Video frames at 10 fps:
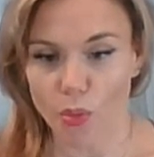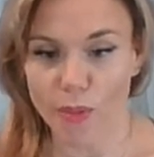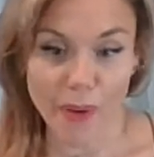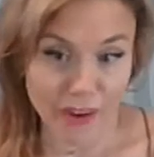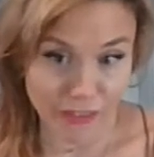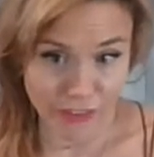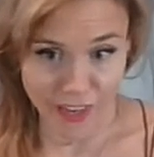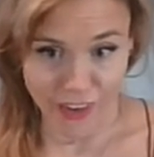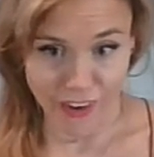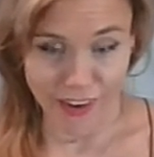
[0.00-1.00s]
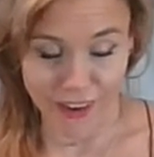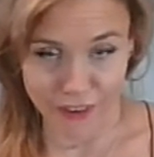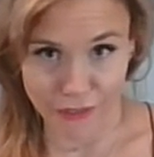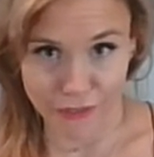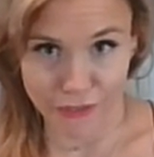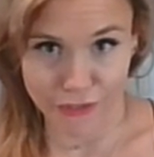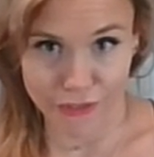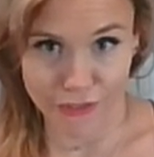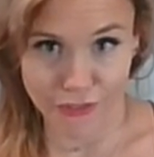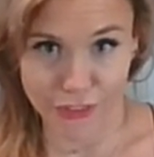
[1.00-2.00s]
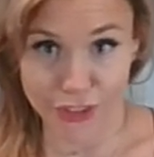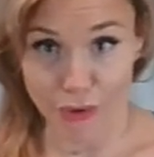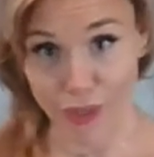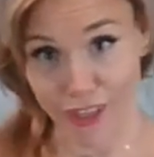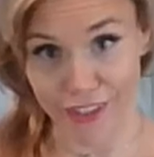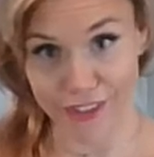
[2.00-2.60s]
the benefit I got out of yoga.